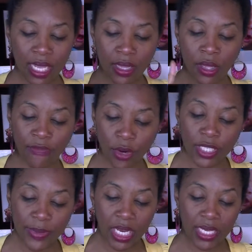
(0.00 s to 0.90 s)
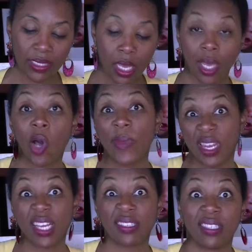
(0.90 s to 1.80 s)
The first meaning is help me
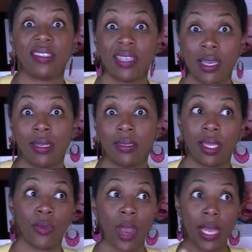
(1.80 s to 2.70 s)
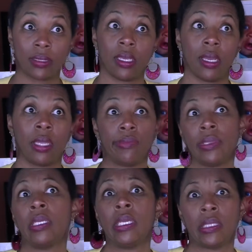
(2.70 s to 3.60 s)
not to sin. Like we're asking God,
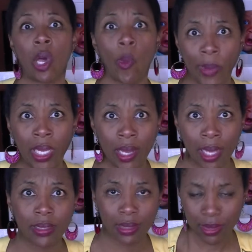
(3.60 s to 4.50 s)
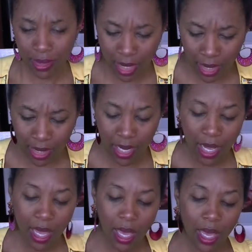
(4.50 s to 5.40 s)
please help me not to sin.
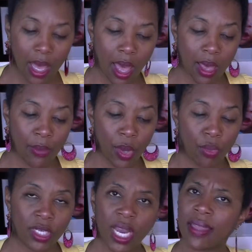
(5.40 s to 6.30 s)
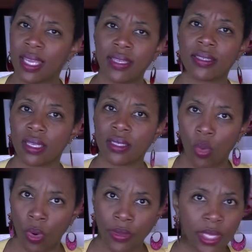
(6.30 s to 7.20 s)
which I think is a
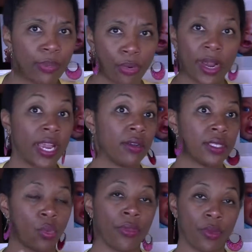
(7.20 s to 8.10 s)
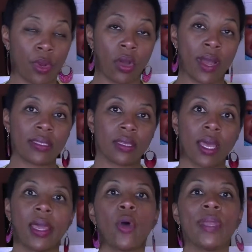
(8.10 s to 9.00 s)
worthy prayer, is a worthy request.
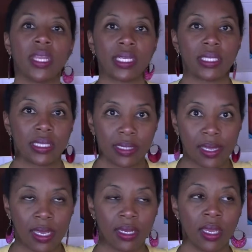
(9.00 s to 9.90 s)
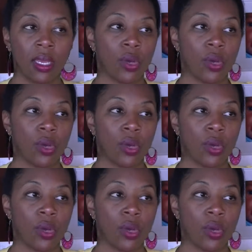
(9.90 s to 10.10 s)
God, help me not to sin.